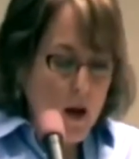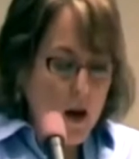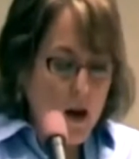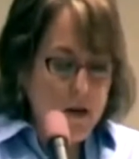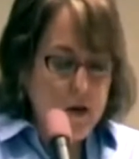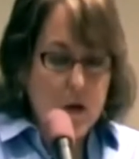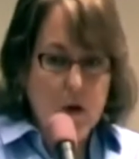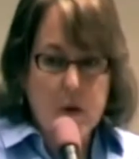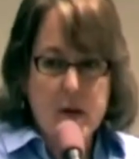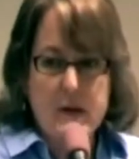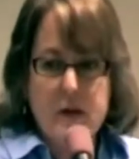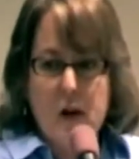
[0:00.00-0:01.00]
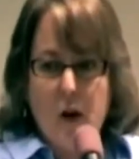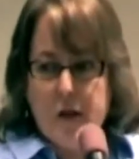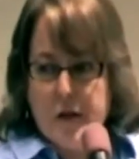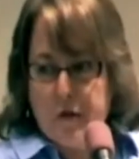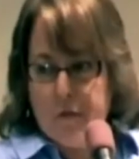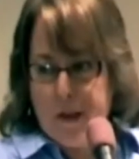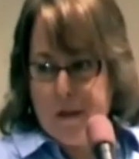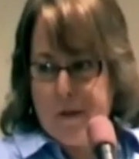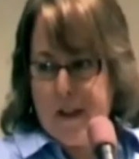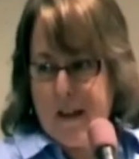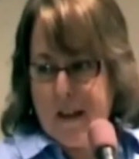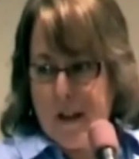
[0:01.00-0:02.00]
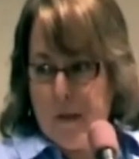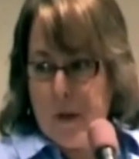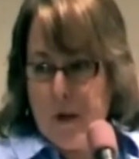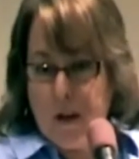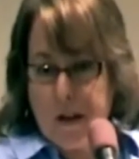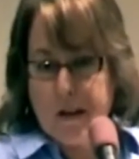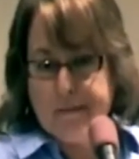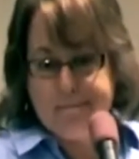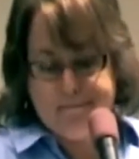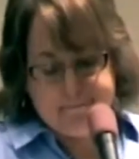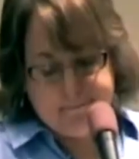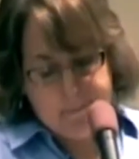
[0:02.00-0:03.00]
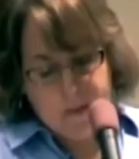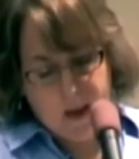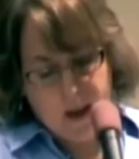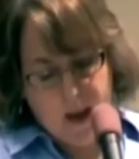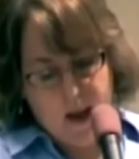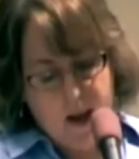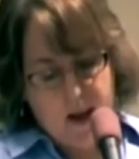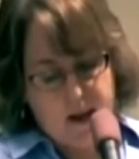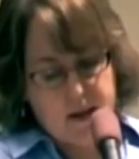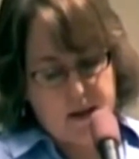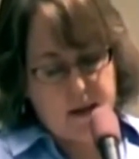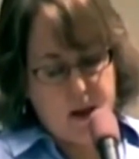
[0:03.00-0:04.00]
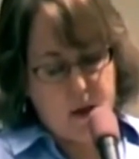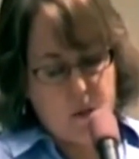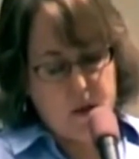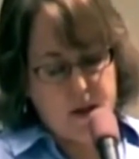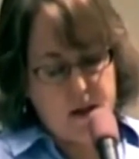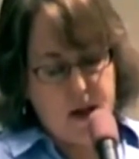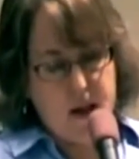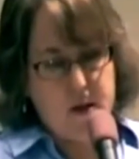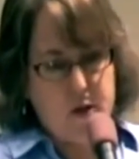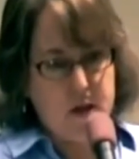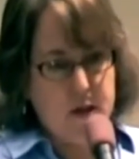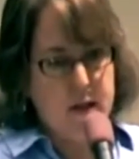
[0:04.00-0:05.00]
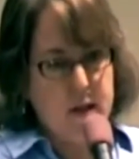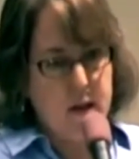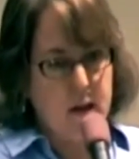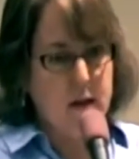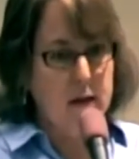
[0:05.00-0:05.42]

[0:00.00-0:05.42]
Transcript: And so this caused a rift in the community. And it was not just a